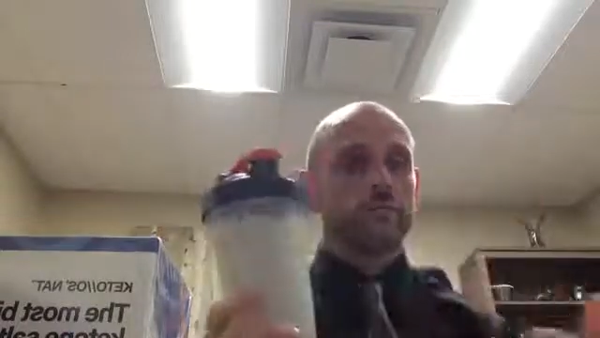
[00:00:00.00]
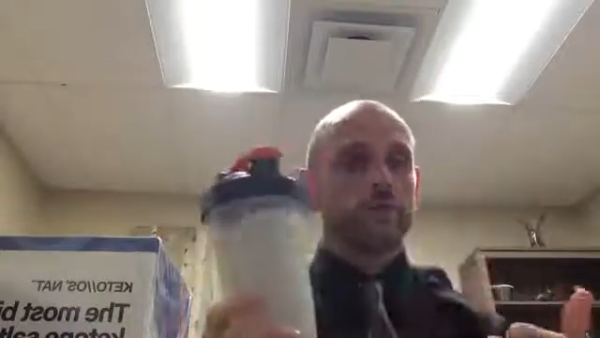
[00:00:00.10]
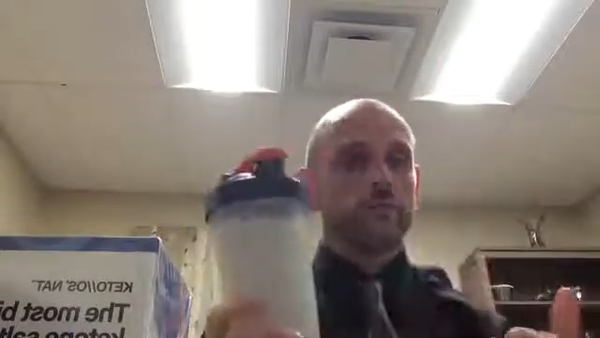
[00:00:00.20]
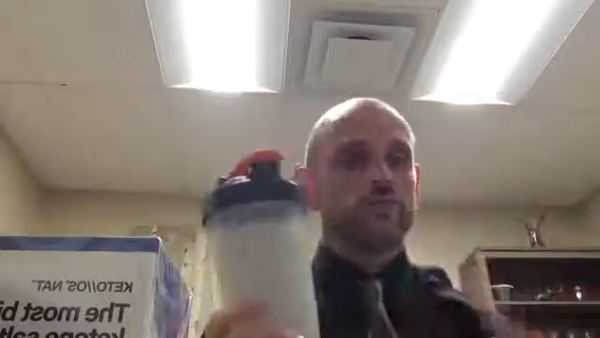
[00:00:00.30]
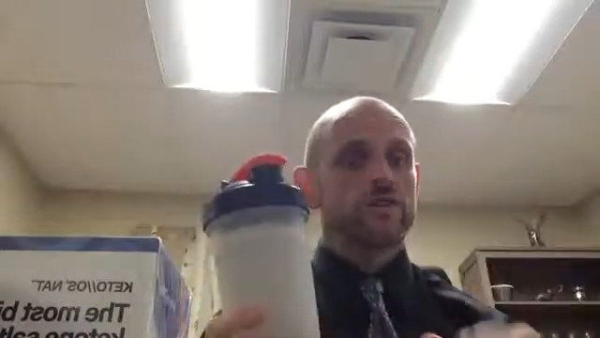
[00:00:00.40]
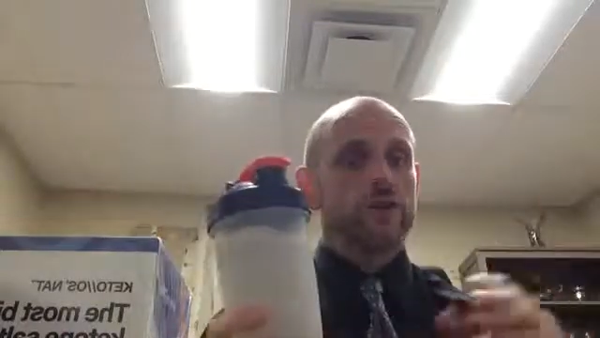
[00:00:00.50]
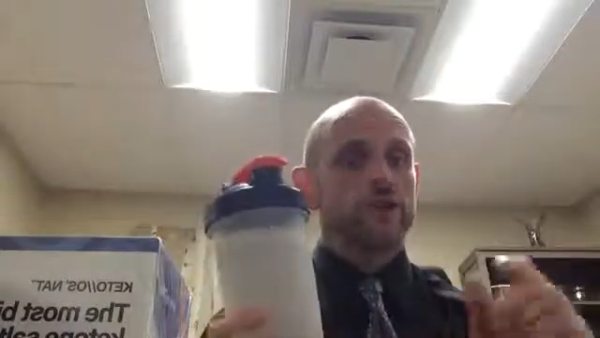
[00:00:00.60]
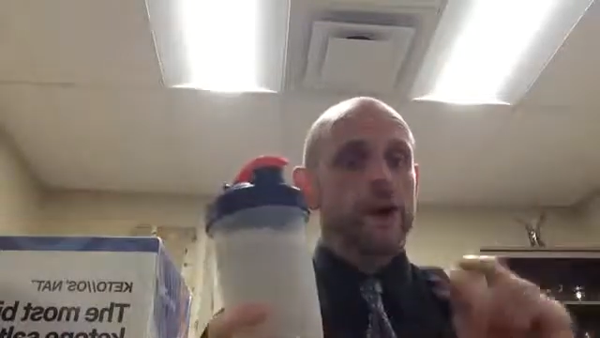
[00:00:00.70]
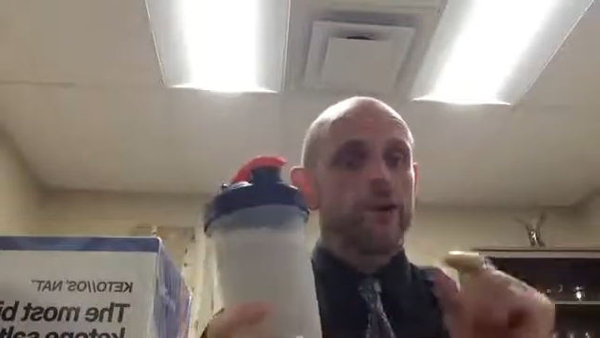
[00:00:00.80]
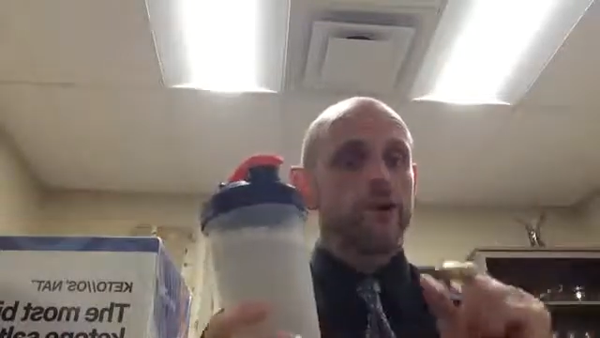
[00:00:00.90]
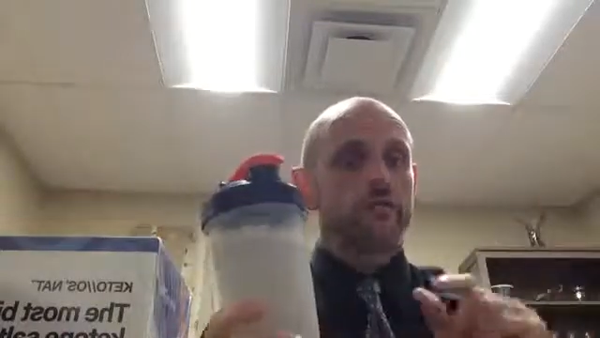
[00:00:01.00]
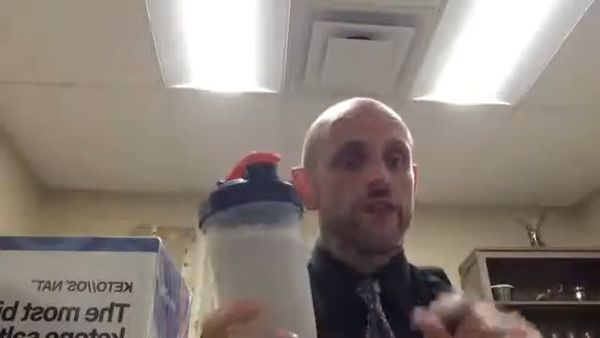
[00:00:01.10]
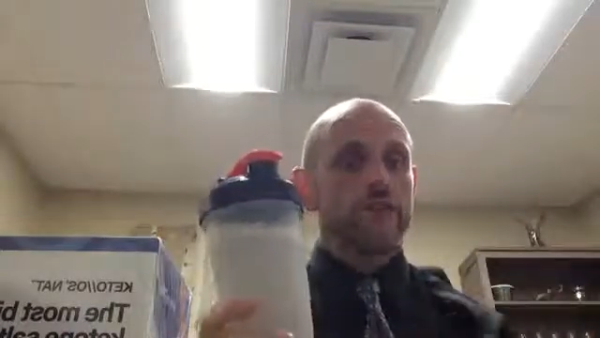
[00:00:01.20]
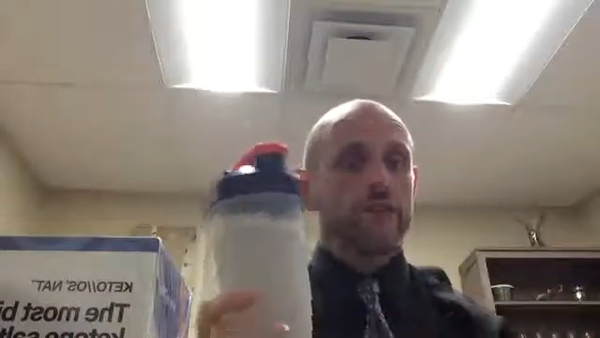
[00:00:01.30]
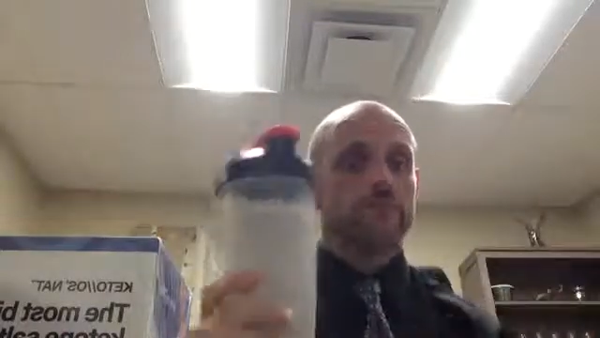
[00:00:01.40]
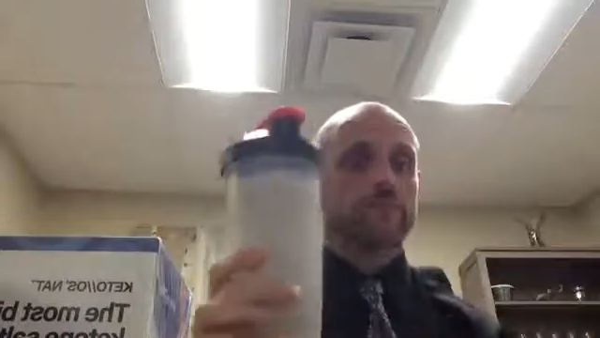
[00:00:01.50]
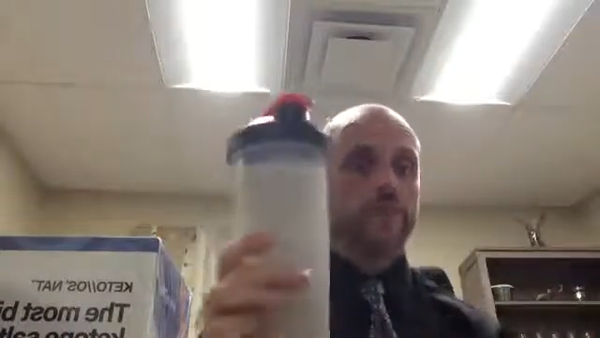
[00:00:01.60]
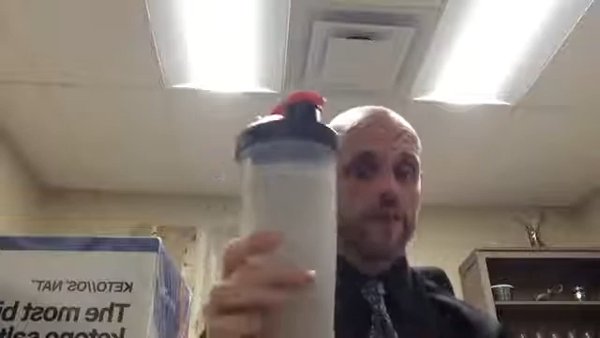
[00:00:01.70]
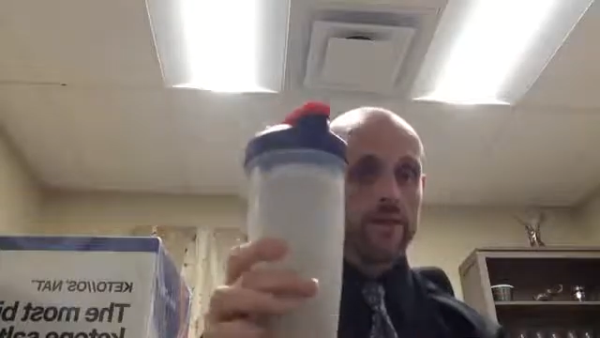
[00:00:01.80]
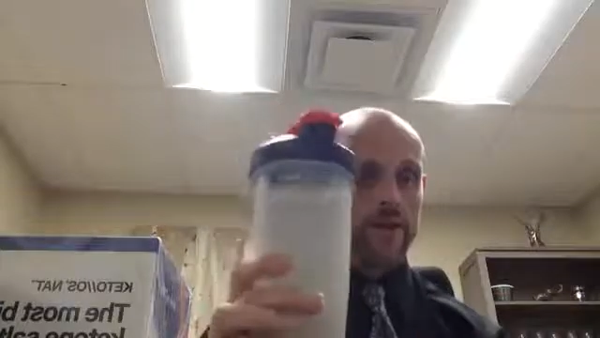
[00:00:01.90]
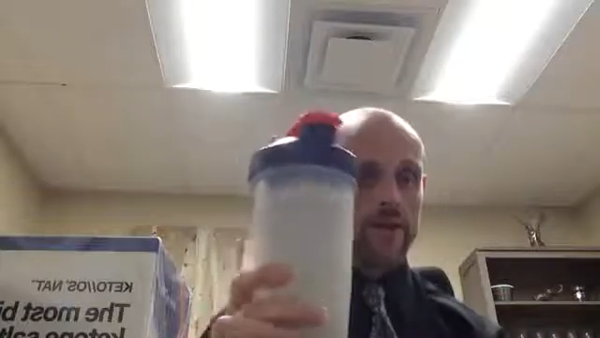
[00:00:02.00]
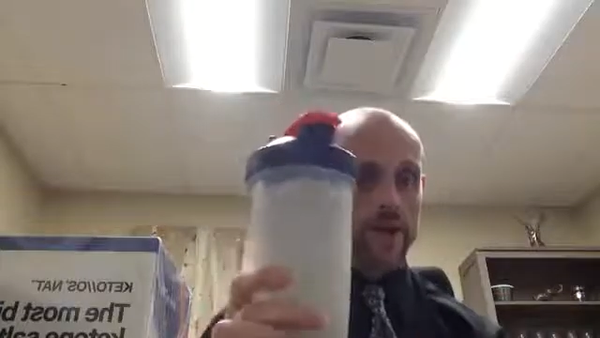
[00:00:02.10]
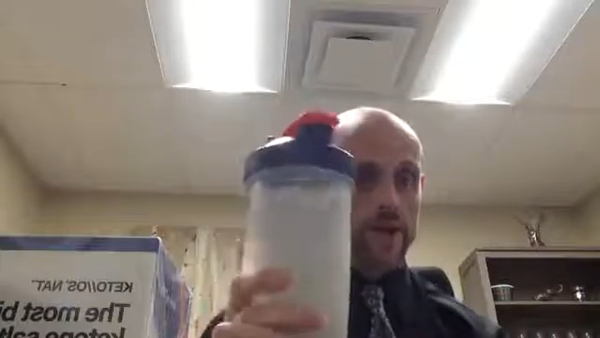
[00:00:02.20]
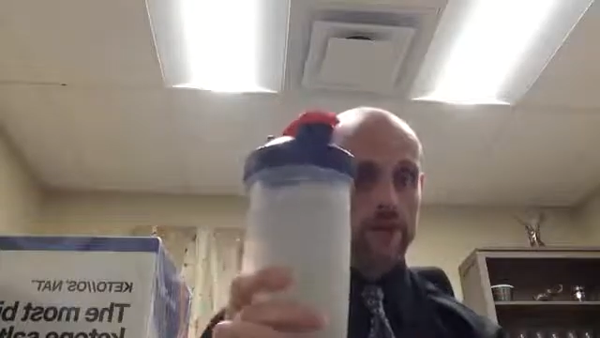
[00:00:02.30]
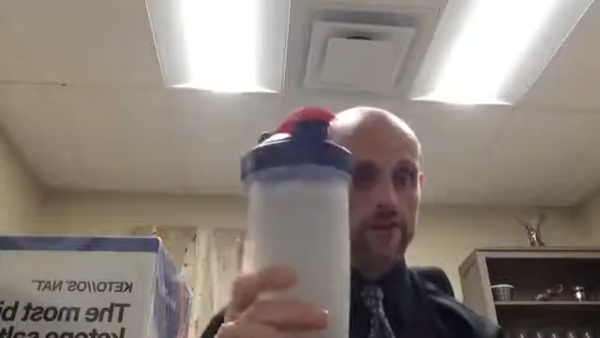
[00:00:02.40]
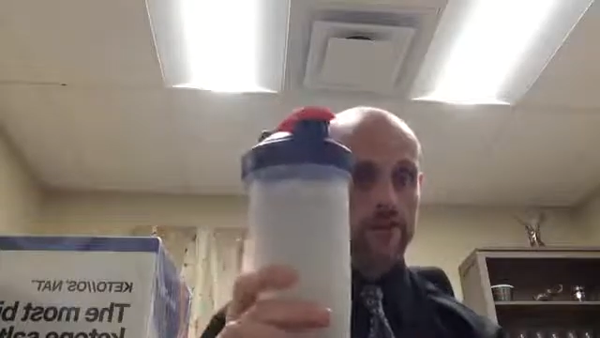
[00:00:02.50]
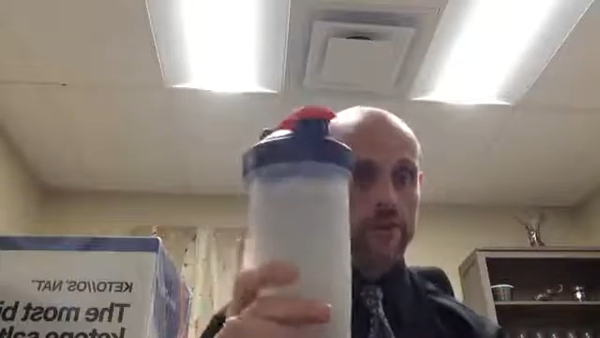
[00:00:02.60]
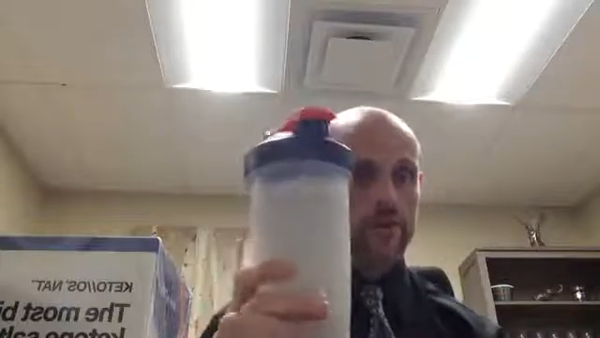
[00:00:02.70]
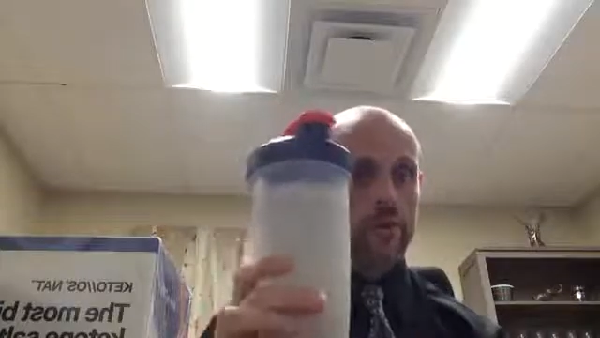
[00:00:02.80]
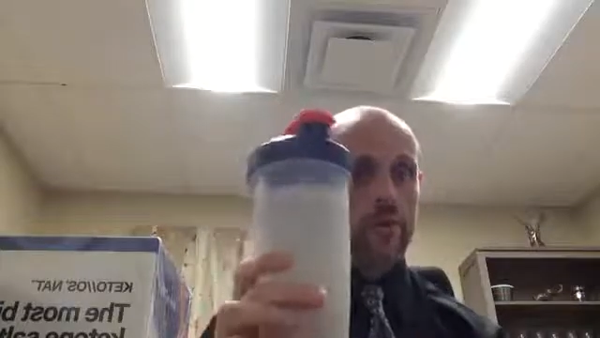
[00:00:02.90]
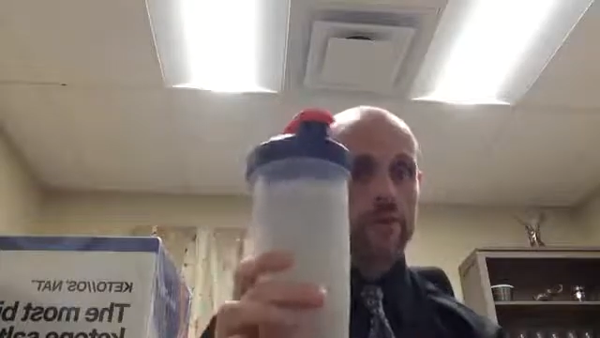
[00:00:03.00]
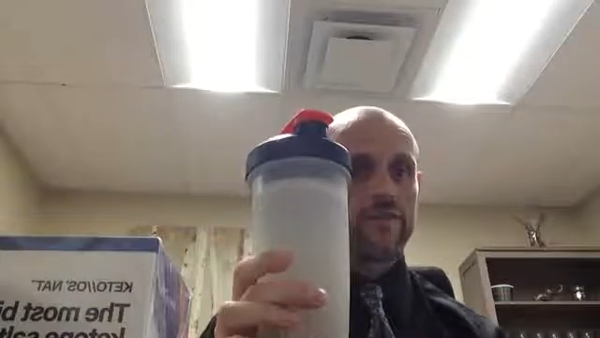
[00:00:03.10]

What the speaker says: which is a milder flavor. That's why I only use this much water.